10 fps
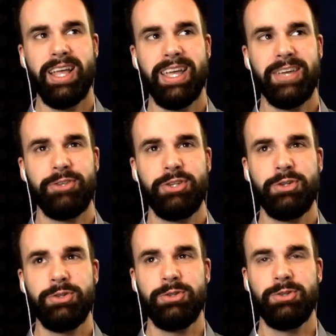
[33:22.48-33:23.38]
If
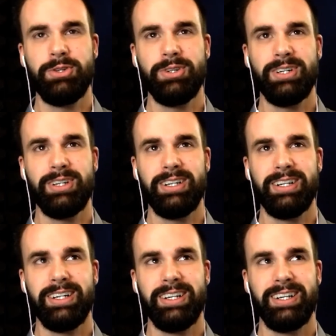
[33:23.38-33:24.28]
you
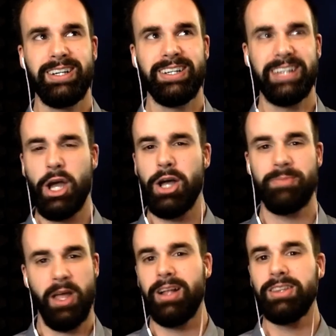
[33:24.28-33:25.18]
like,
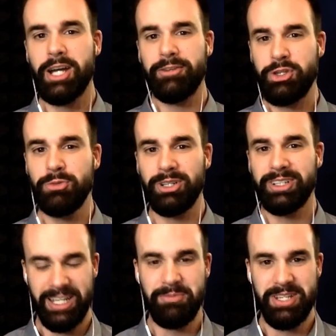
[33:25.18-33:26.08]
a lot of humor
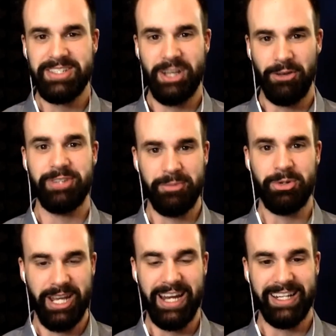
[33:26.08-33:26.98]
can be
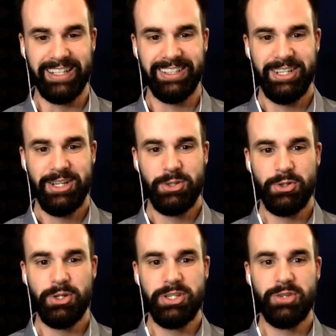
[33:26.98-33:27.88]
self-deprecating. Mm-hmm. So as
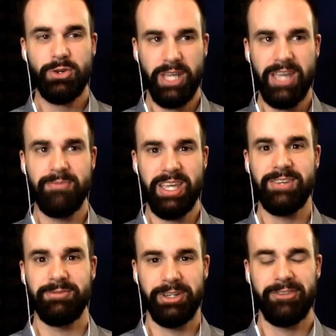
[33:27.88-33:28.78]
long as you're okay
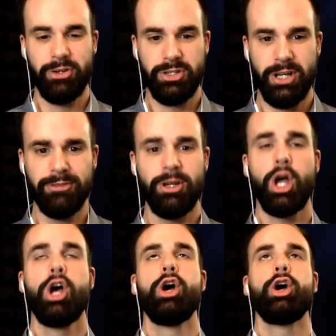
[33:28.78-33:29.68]
making fun of yourself,
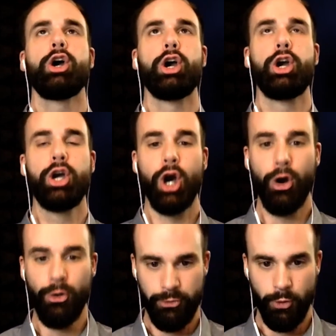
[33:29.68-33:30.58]

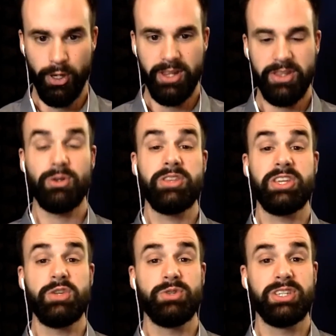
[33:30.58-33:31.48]
go for it. The only
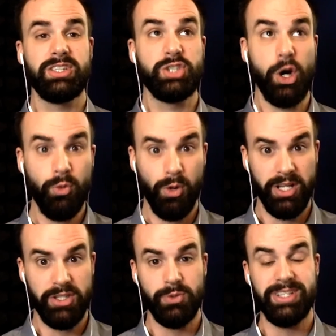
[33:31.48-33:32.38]
thing you don't want
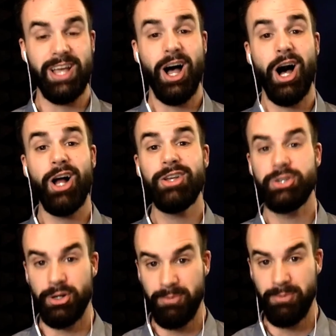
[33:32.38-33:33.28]
to do is
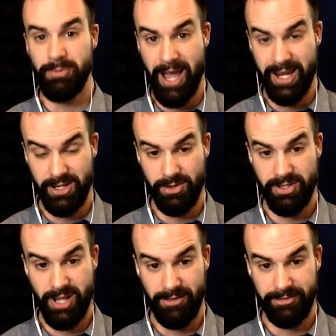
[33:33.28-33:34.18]
undermine
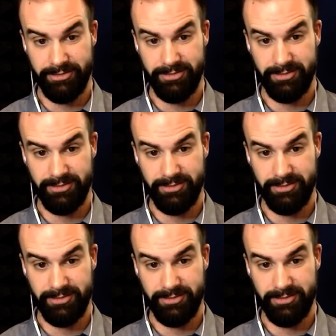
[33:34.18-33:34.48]
yourself.